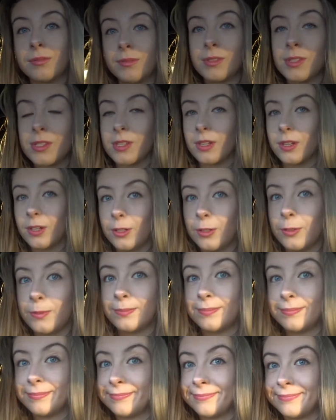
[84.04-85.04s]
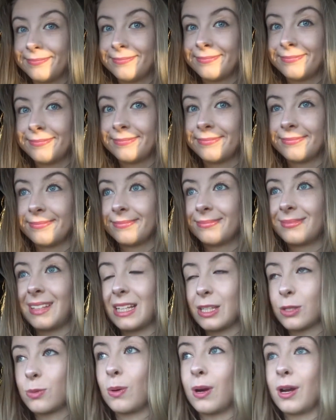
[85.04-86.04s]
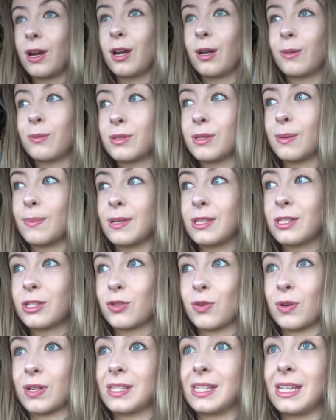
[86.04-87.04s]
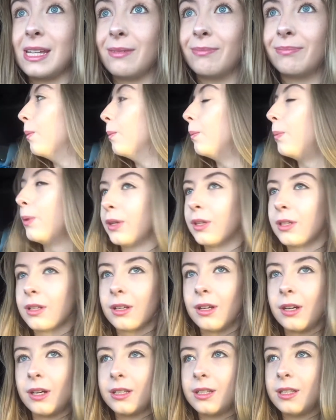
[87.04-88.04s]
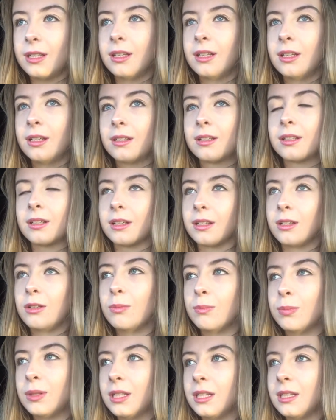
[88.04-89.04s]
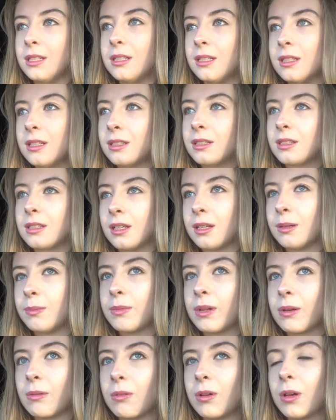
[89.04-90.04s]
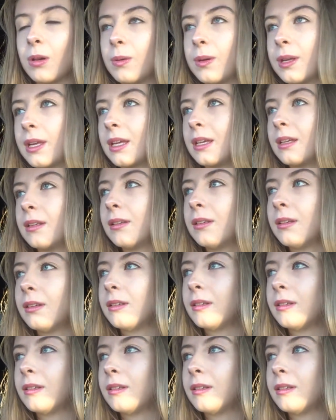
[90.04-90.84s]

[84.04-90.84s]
so that's why I was a bit stressy. But I did it, I completed it. I'm now going in